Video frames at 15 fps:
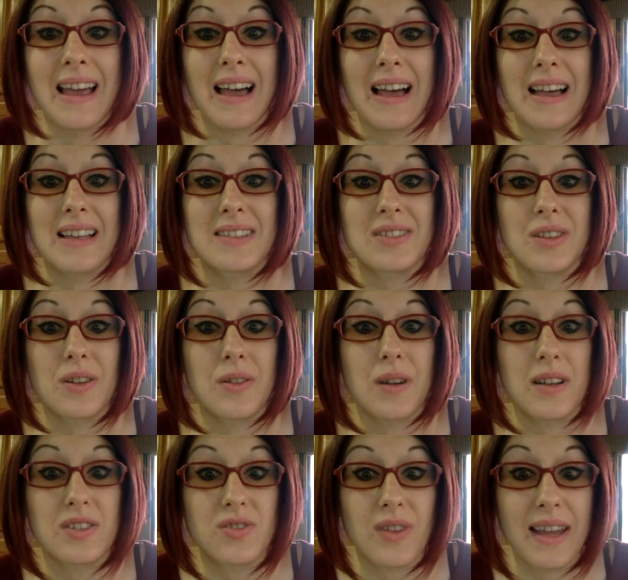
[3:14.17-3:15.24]
uh, so
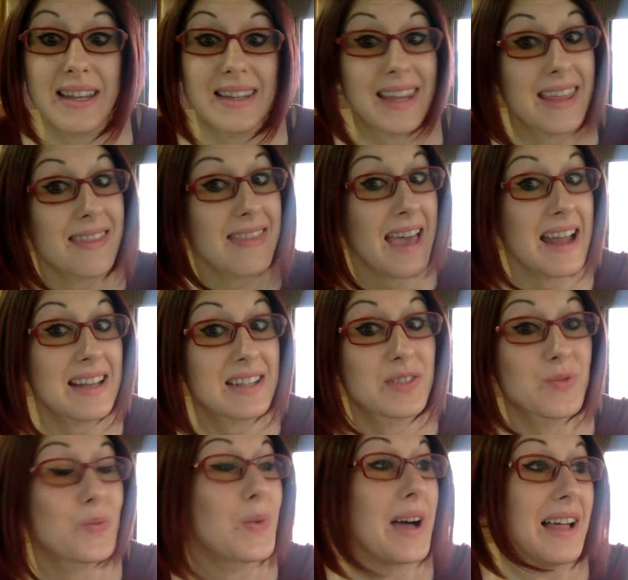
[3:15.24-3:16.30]
I'll try and link that as
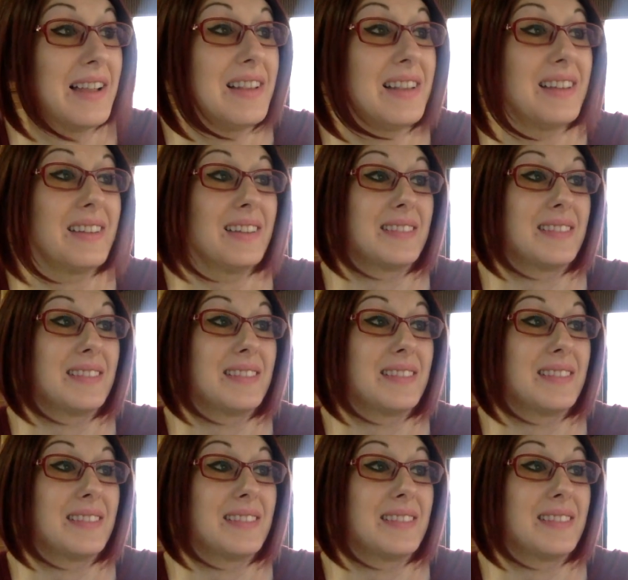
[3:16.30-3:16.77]
well.